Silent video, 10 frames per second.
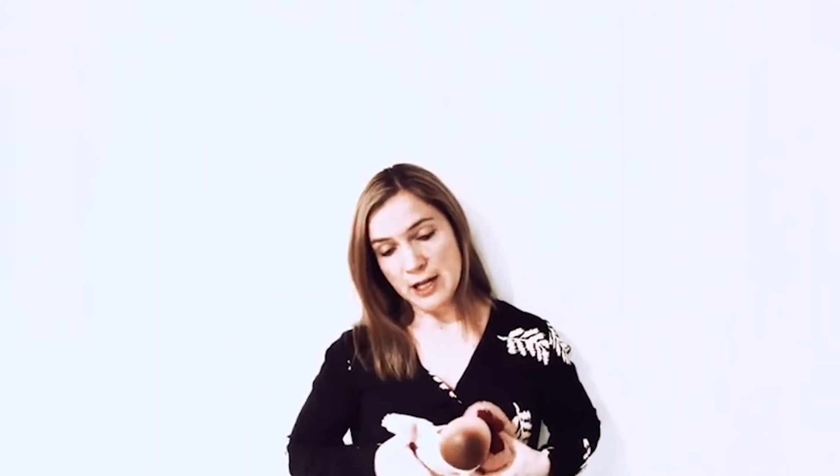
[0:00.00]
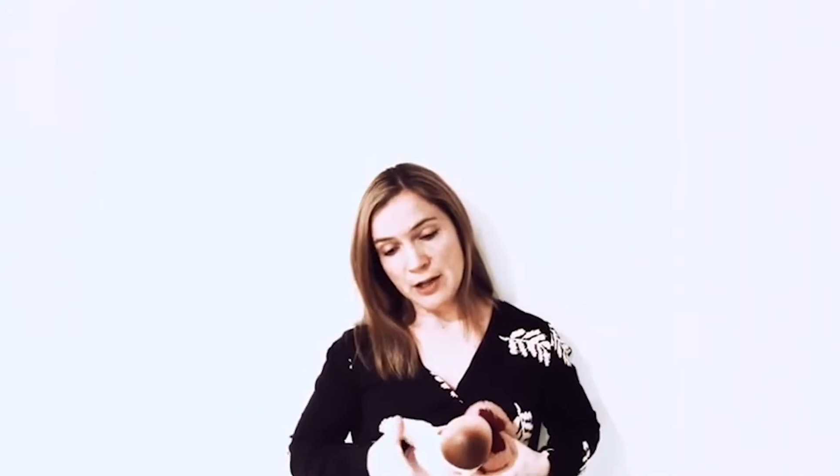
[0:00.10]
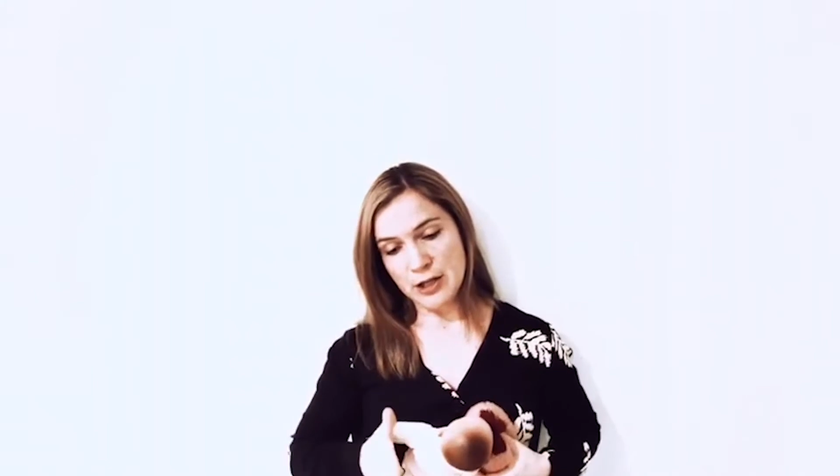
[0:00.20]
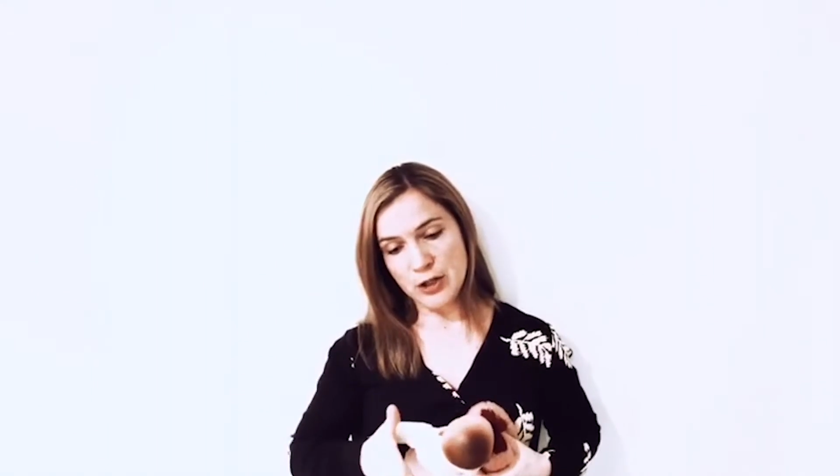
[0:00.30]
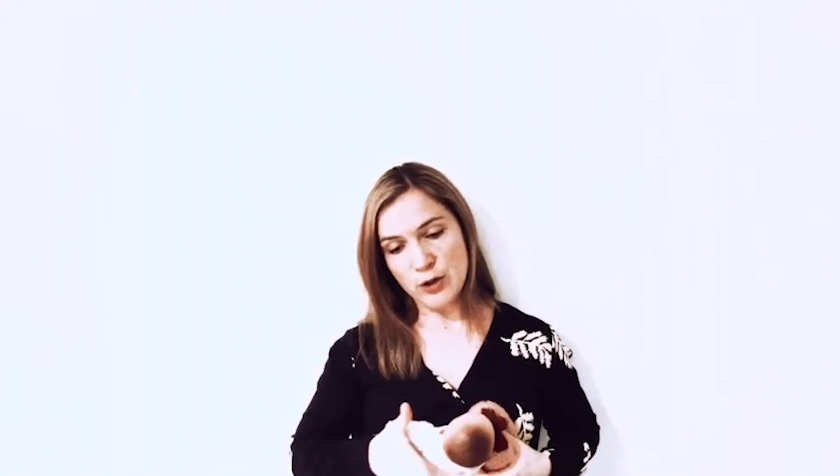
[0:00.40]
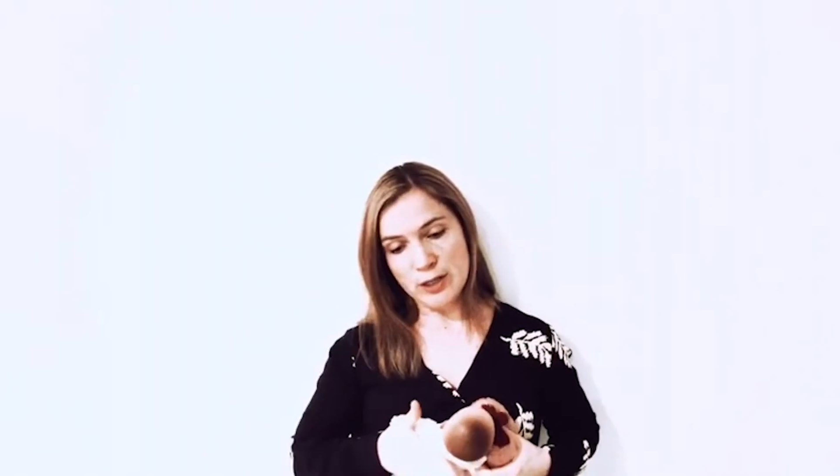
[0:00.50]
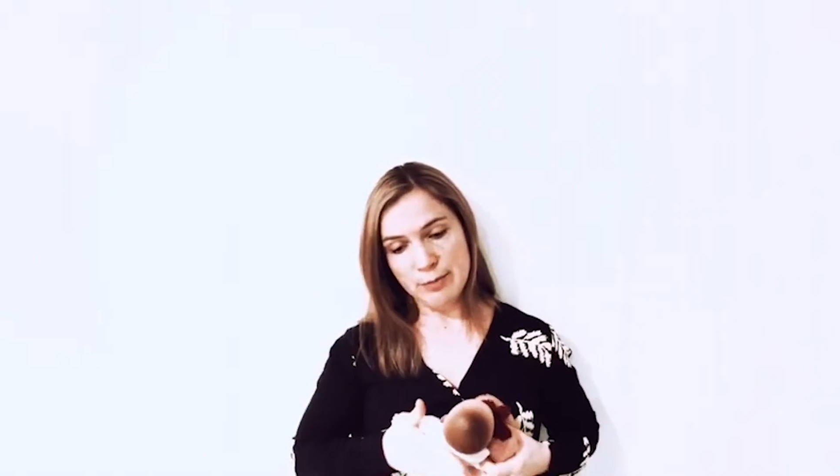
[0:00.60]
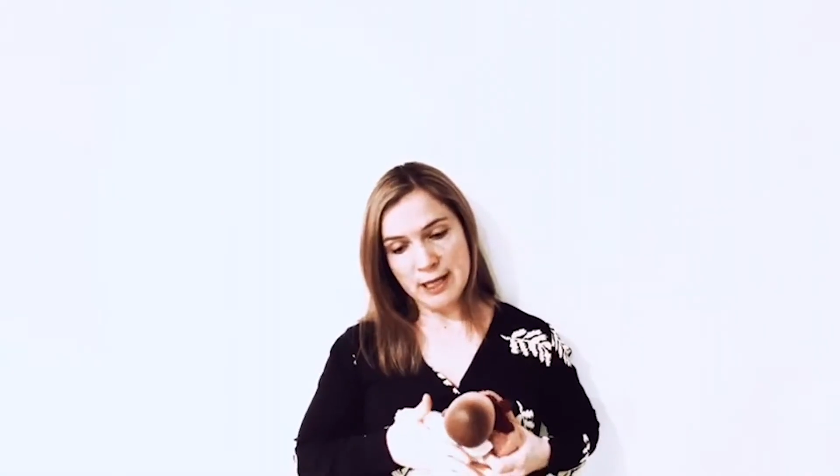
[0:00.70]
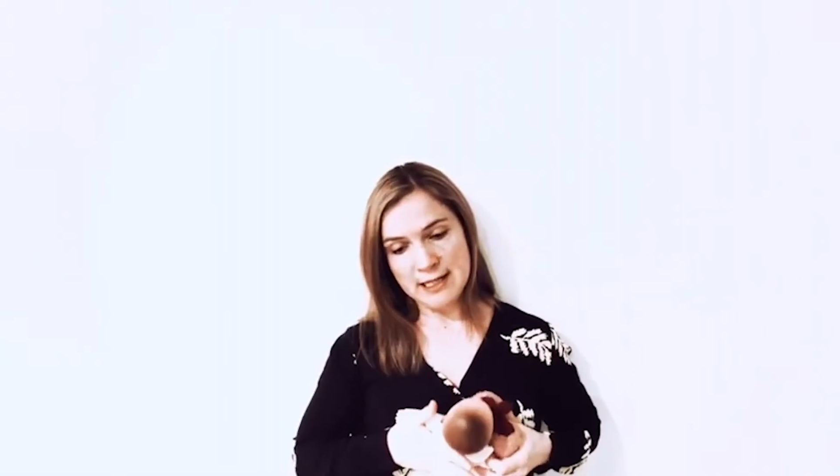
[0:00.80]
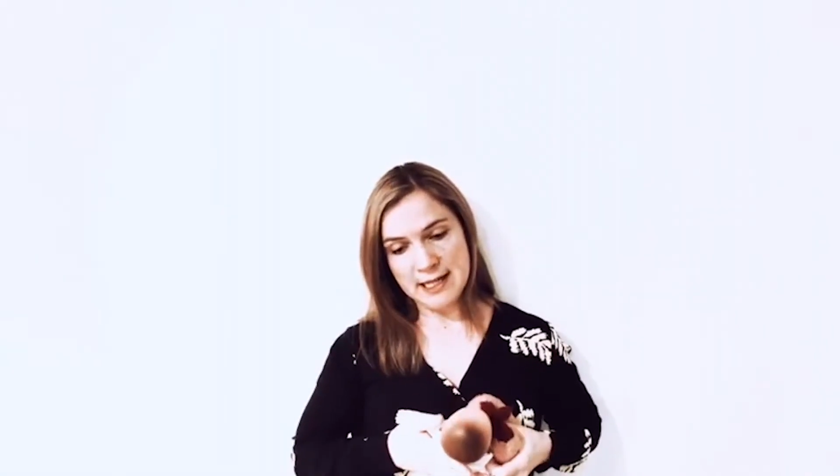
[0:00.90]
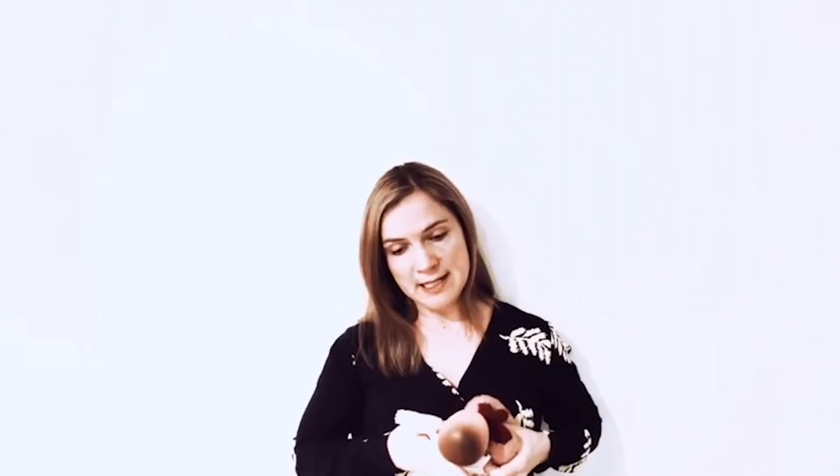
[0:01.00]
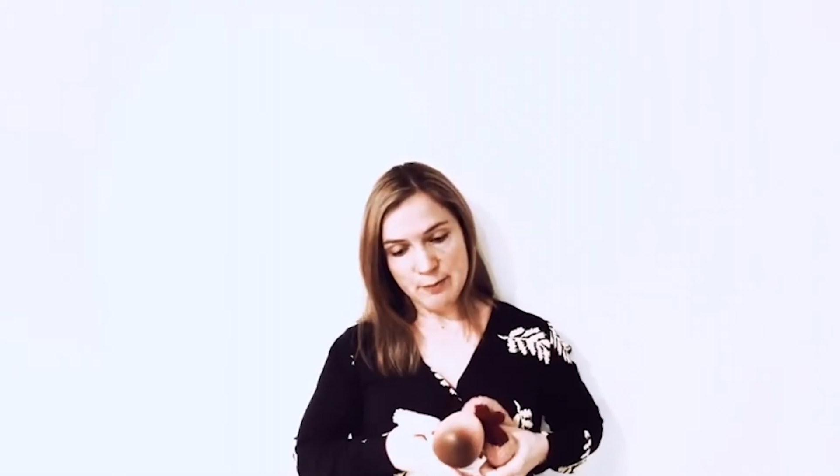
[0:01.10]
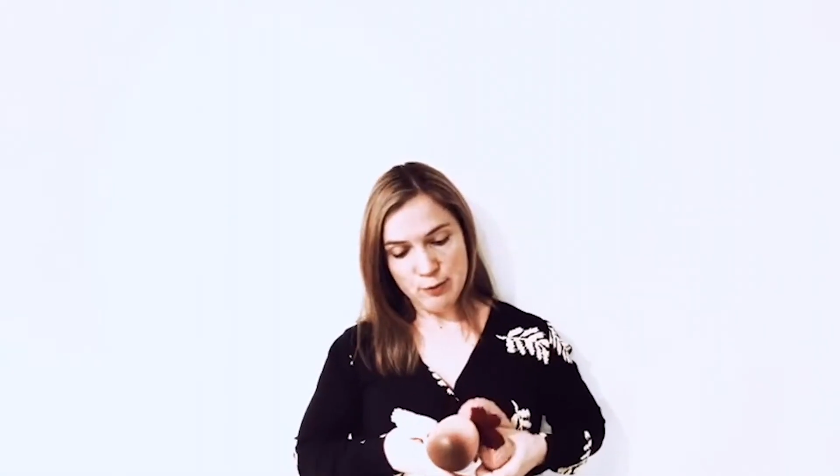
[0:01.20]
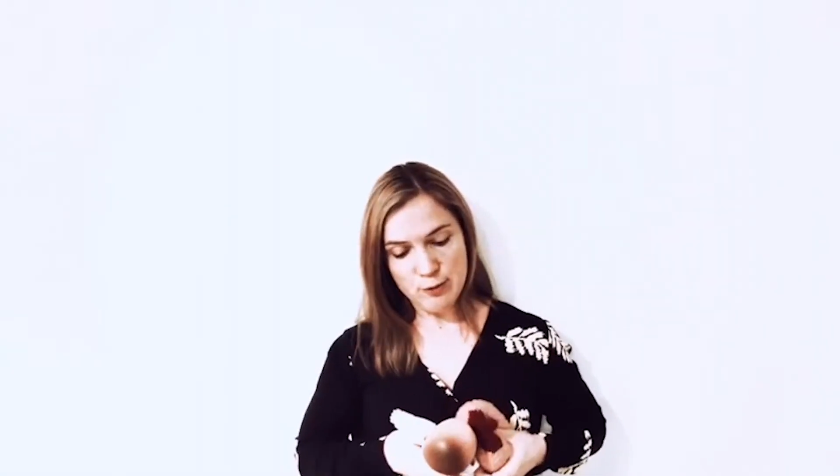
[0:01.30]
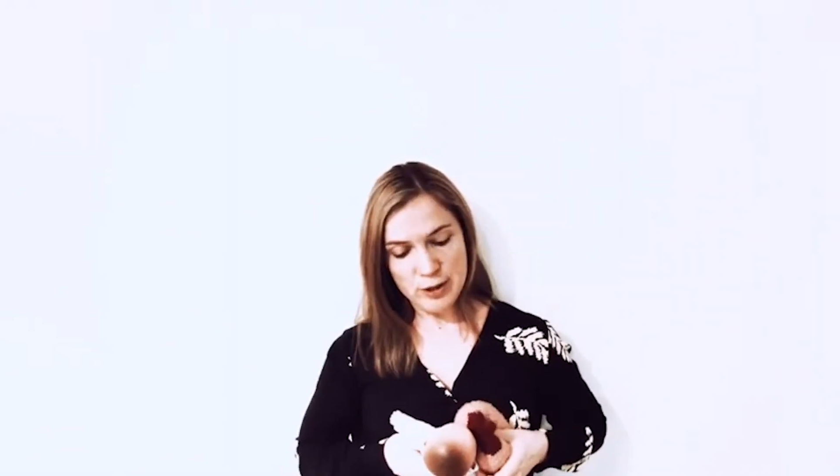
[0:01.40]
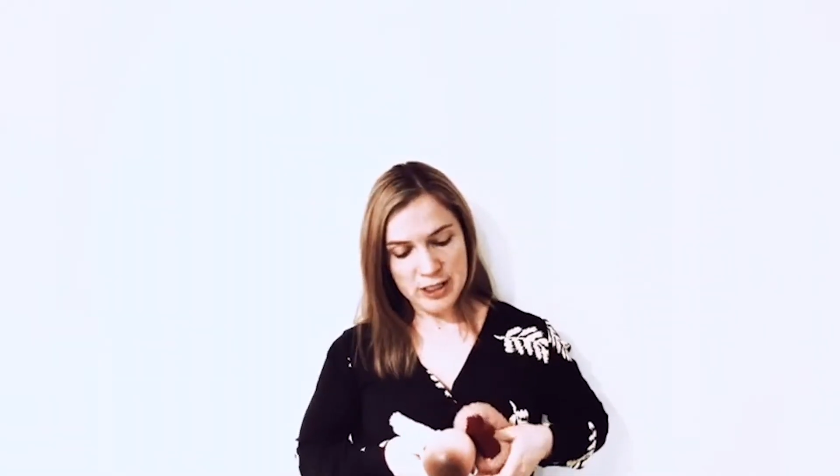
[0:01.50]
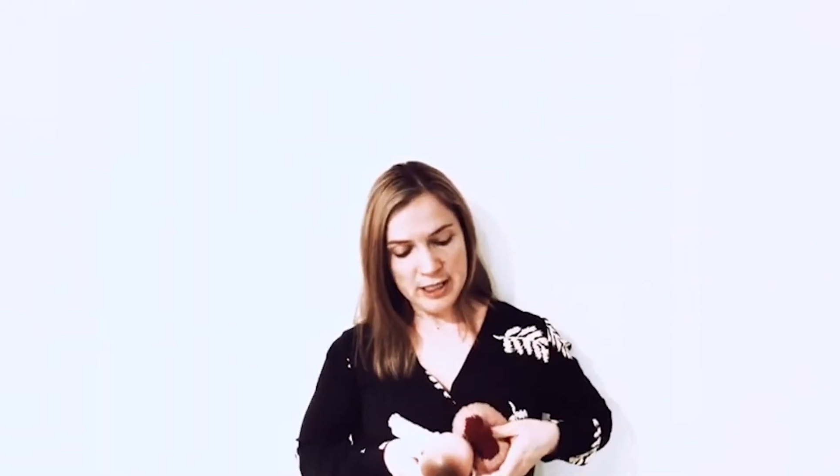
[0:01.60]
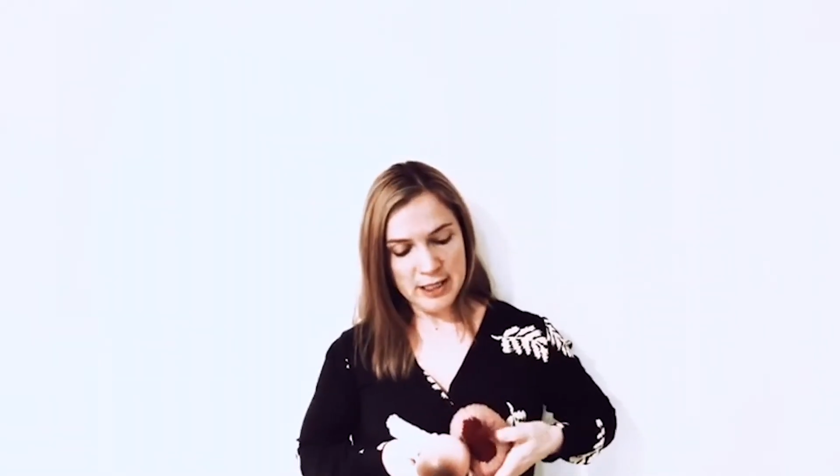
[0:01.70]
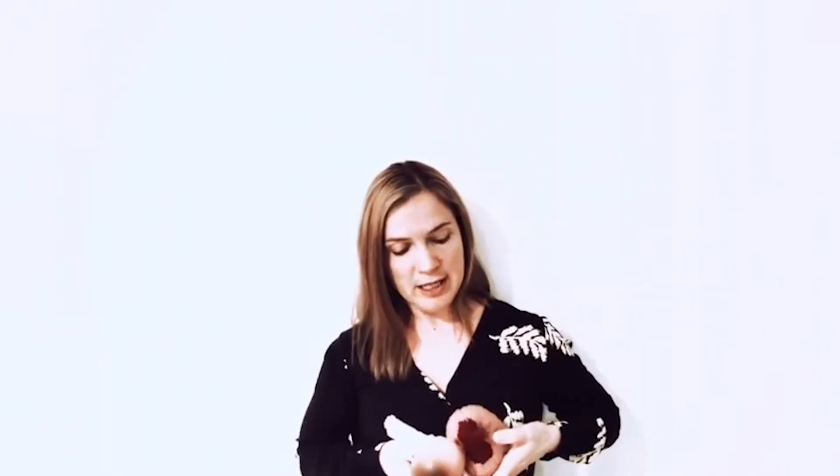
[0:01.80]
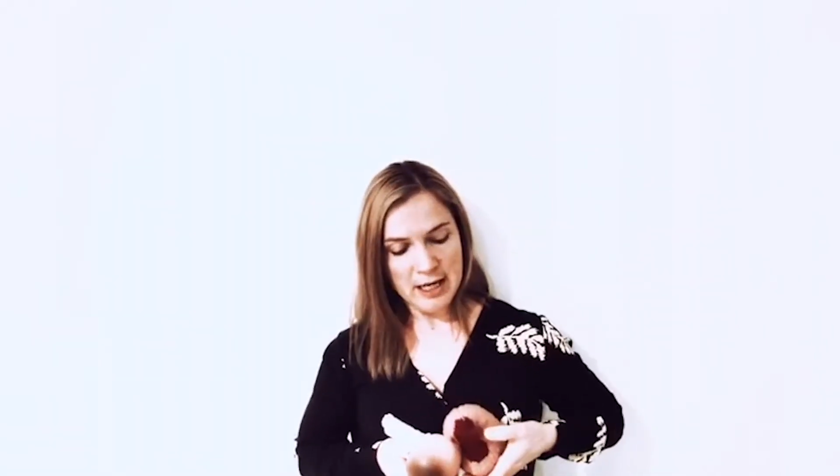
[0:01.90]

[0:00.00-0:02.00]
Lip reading: The shoulder blades are supported.